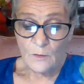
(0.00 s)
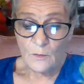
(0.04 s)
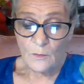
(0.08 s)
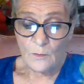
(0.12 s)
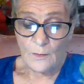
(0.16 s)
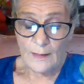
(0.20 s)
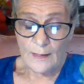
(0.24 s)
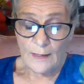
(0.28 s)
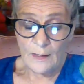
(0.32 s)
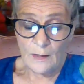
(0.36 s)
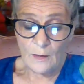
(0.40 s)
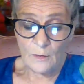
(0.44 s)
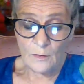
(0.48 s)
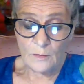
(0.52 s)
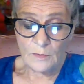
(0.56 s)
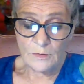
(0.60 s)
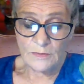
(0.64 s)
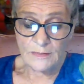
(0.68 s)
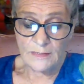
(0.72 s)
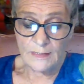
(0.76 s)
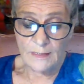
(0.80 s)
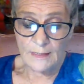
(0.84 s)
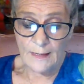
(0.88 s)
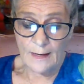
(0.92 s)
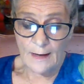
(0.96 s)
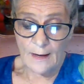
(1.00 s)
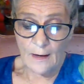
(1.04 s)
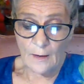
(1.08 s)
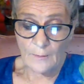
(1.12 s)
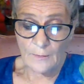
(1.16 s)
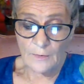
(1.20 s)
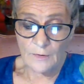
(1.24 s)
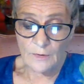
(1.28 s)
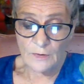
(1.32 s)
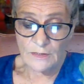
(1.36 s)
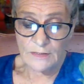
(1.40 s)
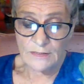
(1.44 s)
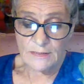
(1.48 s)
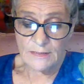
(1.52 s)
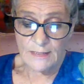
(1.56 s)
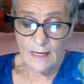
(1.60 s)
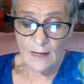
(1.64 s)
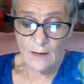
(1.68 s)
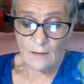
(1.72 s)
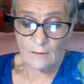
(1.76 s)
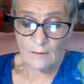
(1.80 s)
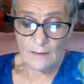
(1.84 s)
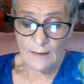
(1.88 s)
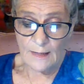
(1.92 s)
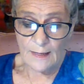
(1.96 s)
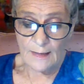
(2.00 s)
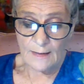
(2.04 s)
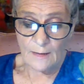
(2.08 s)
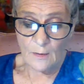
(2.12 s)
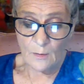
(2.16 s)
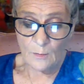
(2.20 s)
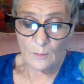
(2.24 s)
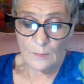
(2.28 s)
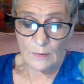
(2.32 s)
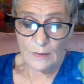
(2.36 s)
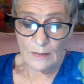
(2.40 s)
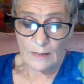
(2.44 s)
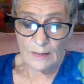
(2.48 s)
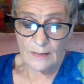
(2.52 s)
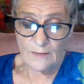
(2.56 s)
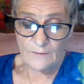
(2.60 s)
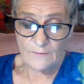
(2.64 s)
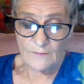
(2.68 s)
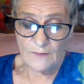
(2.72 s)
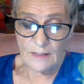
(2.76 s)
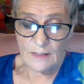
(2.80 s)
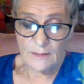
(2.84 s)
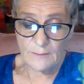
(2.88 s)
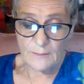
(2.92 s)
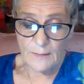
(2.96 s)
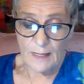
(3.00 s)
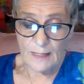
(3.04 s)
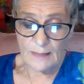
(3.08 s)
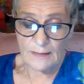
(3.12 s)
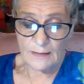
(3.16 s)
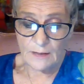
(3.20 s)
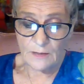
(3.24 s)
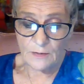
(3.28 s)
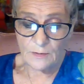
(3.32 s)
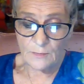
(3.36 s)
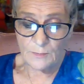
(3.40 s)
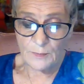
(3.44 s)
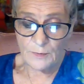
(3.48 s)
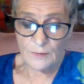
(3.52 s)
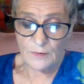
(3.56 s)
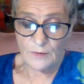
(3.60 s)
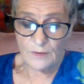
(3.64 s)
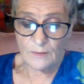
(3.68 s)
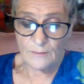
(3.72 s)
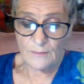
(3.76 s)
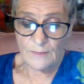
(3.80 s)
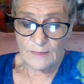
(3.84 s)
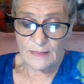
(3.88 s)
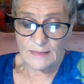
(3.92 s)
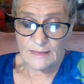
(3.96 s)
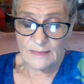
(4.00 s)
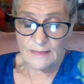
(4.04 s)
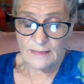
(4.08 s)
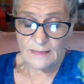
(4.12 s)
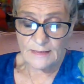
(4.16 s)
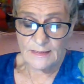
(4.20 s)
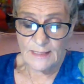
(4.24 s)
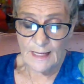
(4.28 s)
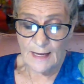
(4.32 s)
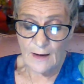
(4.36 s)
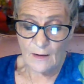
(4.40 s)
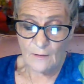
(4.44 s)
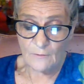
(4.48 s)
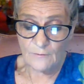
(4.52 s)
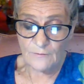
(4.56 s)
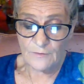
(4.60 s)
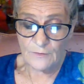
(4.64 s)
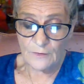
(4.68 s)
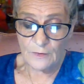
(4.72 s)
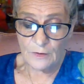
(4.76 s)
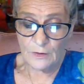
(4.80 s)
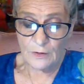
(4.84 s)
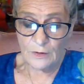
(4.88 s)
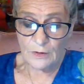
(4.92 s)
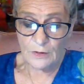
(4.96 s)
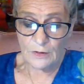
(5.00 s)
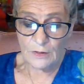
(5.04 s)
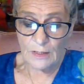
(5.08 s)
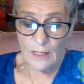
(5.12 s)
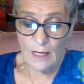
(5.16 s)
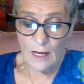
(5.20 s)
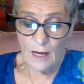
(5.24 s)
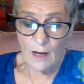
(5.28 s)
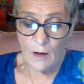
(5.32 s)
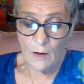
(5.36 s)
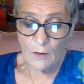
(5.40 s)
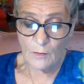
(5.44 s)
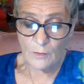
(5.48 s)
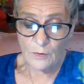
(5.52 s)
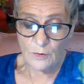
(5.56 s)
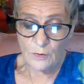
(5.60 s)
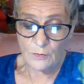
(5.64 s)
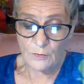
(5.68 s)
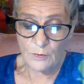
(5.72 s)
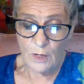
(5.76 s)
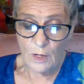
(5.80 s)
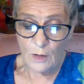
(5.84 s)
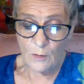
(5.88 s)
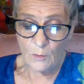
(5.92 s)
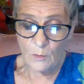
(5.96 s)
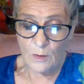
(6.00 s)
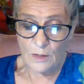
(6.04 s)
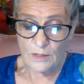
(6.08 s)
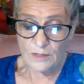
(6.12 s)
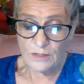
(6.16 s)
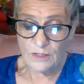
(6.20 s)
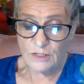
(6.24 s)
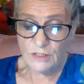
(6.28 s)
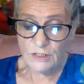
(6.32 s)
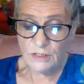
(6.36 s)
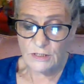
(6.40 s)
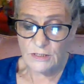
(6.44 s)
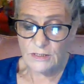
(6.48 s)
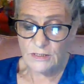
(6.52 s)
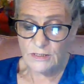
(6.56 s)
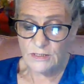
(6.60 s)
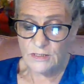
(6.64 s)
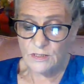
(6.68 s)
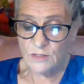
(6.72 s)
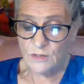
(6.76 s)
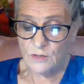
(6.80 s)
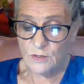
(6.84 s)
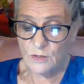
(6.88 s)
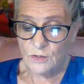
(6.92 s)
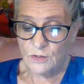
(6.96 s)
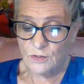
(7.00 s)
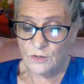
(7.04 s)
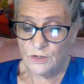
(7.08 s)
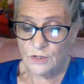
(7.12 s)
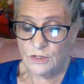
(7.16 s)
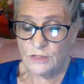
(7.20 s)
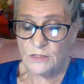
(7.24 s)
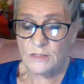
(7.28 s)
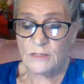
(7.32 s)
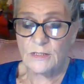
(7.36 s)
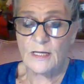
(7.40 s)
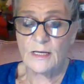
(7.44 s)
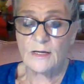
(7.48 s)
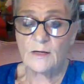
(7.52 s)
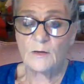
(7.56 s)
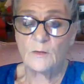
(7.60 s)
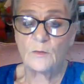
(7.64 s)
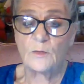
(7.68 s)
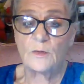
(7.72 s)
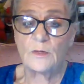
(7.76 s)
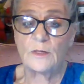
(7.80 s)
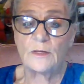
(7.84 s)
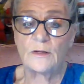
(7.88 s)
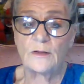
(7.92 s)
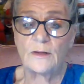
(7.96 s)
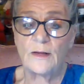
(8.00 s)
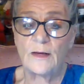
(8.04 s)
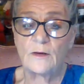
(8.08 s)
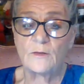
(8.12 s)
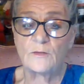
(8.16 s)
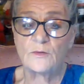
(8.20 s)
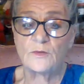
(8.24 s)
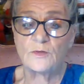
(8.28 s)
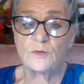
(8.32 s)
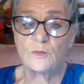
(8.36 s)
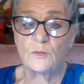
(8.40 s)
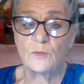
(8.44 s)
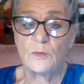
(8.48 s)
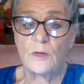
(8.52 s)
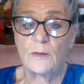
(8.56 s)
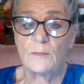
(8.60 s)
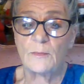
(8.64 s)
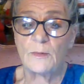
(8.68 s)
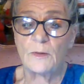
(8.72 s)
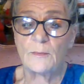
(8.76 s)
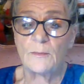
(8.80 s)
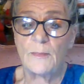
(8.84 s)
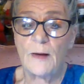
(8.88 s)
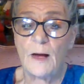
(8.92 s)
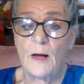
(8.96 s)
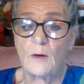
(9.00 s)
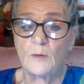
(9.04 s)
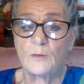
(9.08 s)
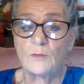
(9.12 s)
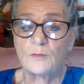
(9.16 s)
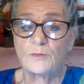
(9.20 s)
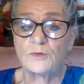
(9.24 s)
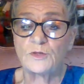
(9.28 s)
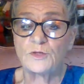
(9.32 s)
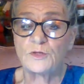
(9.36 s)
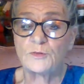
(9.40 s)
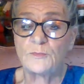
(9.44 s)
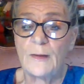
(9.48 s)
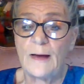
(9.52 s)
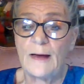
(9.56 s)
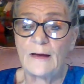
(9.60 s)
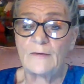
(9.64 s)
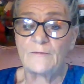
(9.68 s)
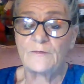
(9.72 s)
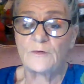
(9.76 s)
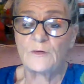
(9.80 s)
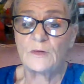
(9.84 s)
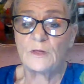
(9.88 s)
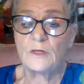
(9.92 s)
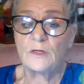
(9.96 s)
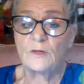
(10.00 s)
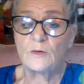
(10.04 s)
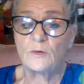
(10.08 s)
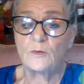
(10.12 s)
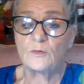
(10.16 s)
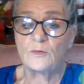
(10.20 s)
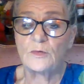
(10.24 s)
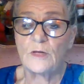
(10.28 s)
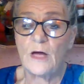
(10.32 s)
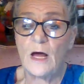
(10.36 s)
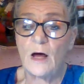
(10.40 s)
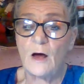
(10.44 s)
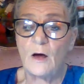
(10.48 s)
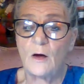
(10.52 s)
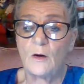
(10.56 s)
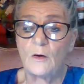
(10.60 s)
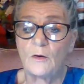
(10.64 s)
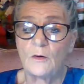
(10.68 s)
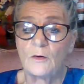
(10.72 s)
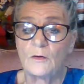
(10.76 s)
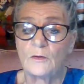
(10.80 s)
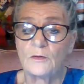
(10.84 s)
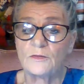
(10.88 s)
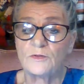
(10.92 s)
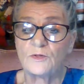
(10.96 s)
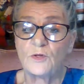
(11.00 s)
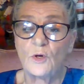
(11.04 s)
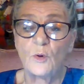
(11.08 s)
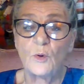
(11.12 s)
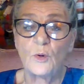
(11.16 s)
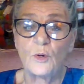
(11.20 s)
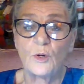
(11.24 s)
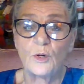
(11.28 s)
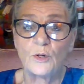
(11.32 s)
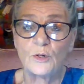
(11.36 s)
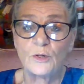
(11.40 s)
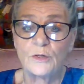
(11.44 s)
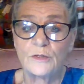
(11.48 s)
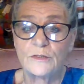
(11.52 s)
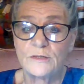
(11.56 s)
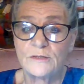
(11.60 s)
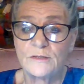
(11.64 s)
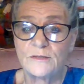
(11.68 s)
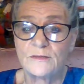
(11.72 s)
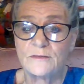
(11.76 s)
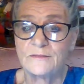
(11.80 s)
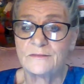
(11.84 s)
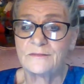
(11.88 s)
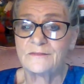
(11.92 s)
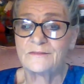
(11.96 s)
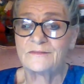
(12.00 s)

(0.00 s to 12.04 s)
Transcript: Well, said Albert stoutly, I don't believe anybody could put the Mrs. out for good and all. You know what she is, sir, just like one of those rubber bones you buy for little dorgs.